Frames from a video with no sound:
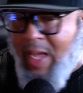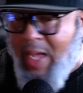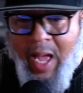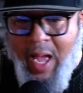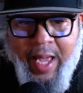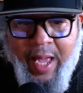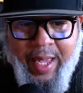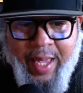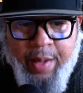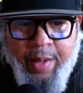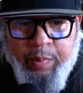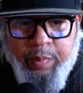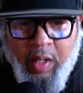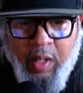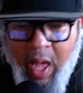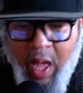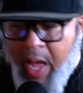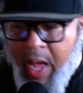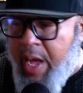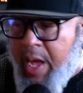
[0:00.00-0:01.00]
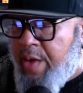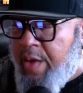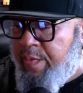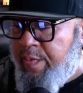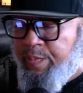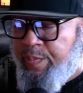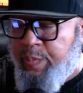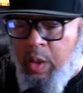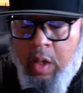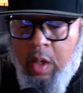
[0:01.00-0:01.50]
I am
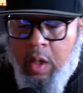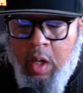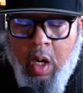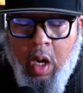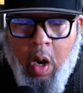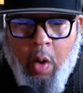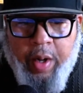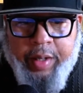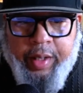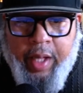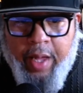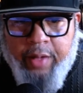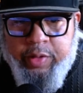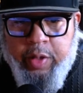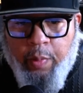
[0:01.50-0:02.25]
live. All right, guys,